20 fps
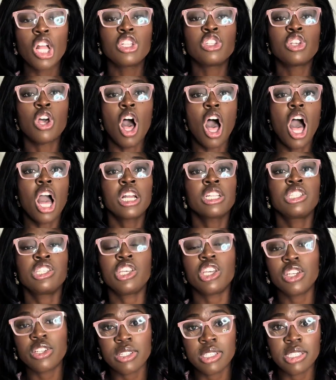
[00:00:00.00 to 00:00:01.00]
Talk
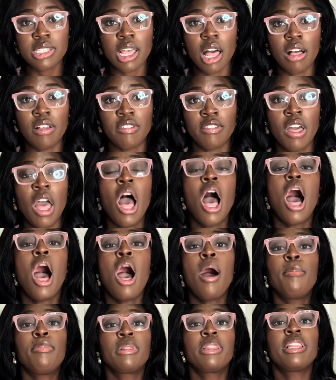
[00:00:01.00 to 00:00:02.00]
to yourself.
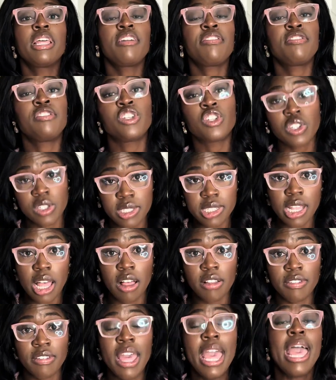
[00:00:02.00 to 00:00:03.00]
Uplift
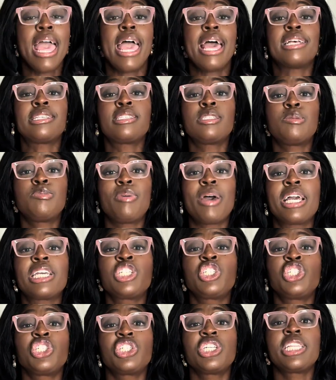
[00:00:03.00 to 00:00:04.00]
yourself,
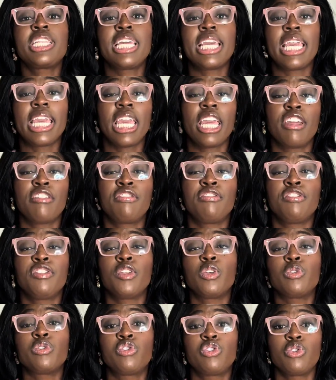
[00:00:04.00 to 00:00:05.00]
especially if
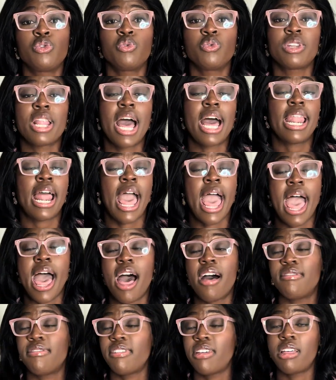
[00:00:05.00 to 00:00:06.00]
you do not
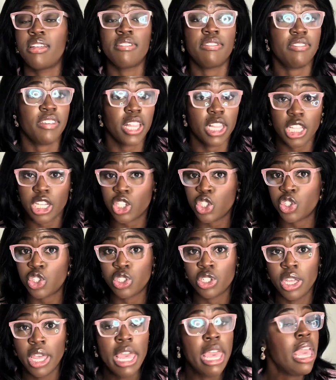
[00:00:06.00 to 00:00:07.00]
have a
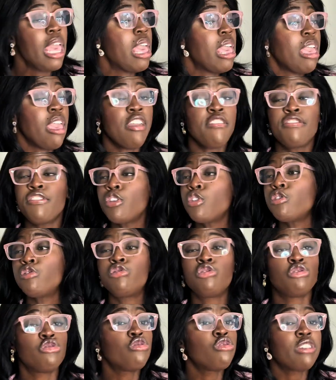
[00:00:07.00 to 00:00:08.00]
village. If you
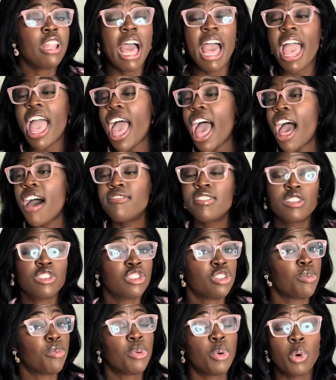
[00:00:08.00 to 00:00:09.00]
do not have a
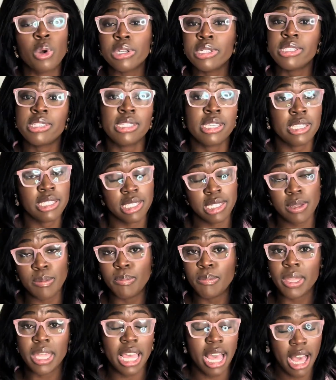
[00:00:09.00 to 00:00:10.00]
support system
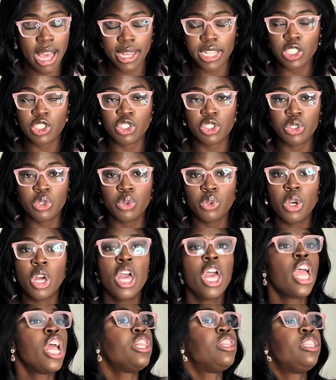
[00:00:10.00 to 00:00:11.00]
behind you,
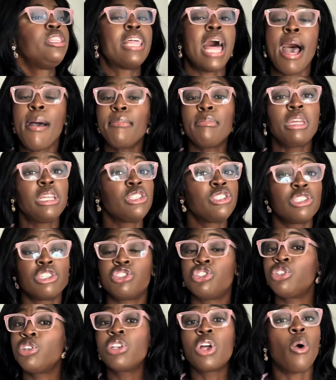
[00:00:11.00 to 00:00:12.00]
that means
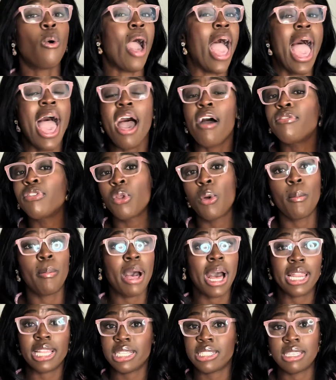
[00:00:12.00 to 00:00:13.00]
that you don't have
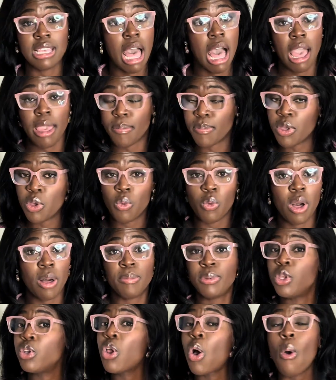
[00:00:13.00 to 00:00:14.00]
nobody to hype you
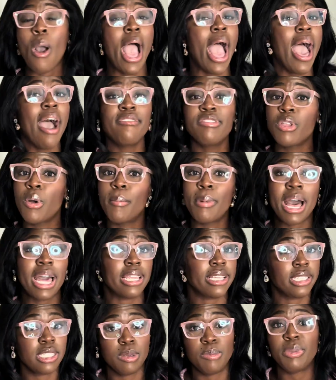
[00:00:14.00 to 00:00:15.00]
up. You don't have
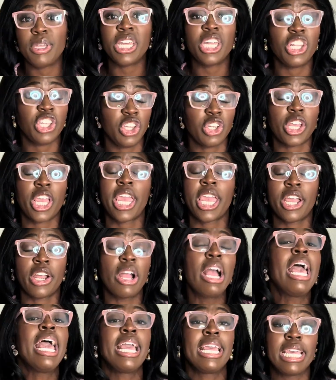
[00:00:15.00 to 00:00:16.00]
nobody to be in your ear,
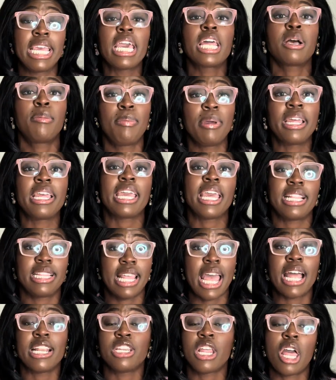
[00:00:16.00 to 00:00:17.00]
get up and get
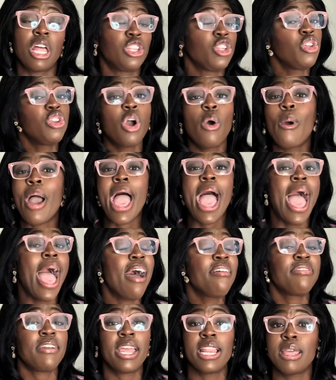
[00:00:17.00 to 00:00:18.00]
that done. You don't
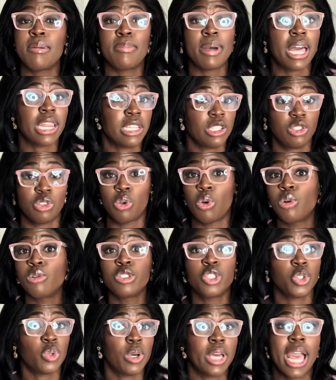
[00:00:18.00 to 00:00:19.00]
have anybody to
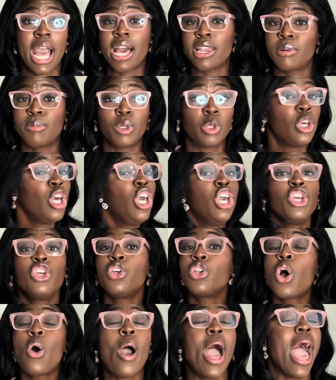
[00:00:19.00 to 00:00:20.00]
hold you accountable. You
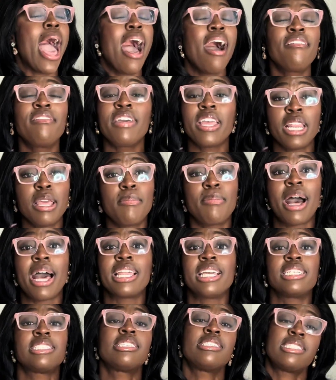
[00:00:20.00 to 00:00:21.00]
don't have
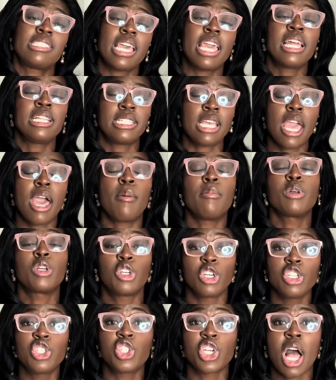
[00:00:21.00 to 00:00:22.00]
anybody to say, damn,
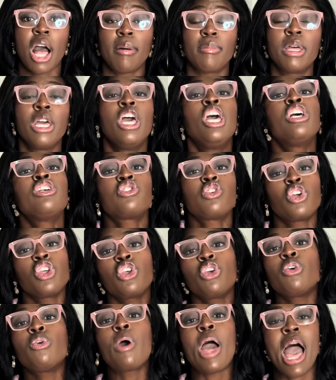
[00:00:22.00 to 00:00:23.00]
good job. So
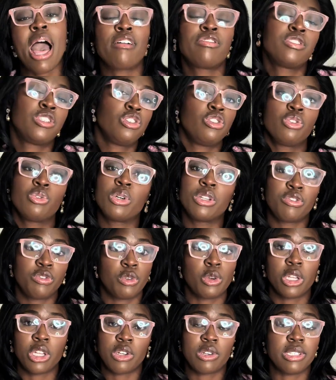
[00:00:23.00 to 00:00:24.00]
you have to do it
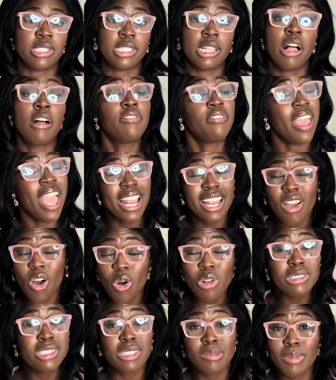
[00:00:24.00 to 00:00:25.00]
for yourself. And
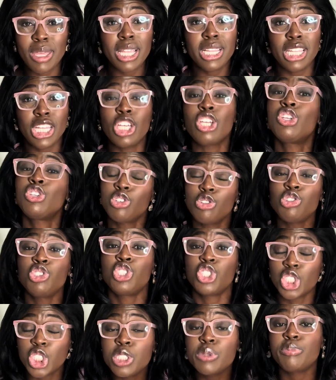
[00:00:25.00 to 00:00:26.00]
ultimately, you
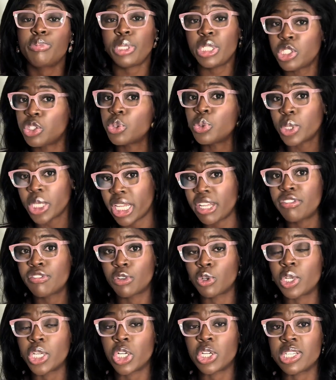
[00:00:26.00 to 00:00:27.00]
should be doing it
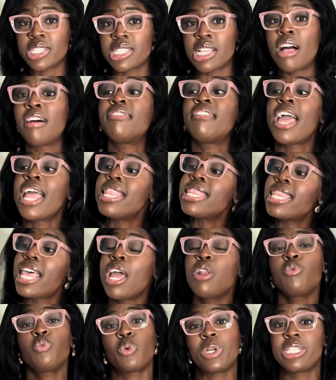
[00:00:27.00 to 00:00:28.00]
for yourself. And
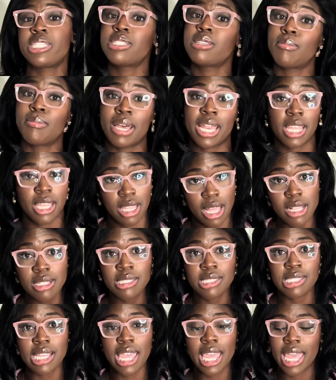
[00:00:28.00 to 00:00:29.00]
then when somebody
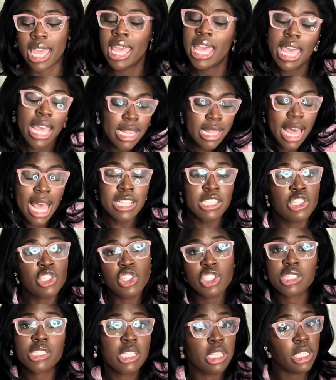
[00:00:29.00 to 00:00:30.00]
else say it, that's
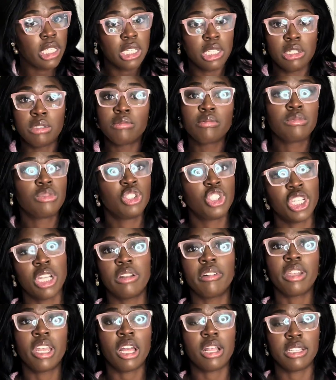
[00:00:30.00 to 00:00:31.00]
just a little
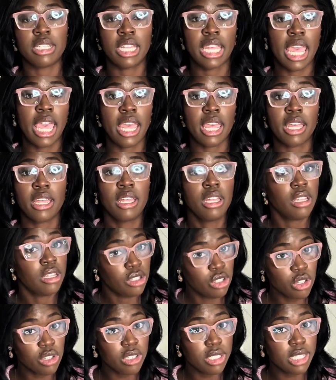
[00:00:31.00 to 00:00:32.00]
cherry on the cake.
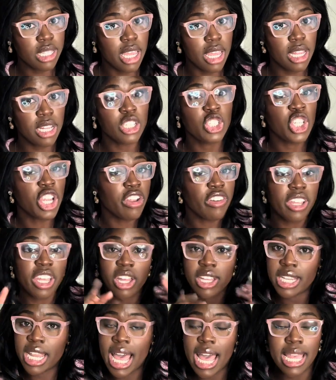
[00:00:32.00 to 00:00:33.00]
Do you understand? Cherry
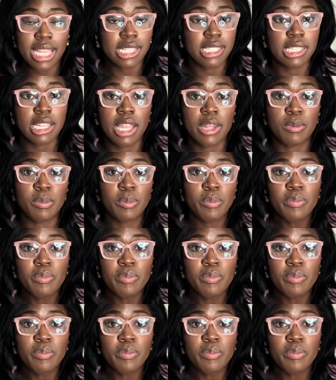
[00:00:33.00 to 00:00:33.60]
on the icing.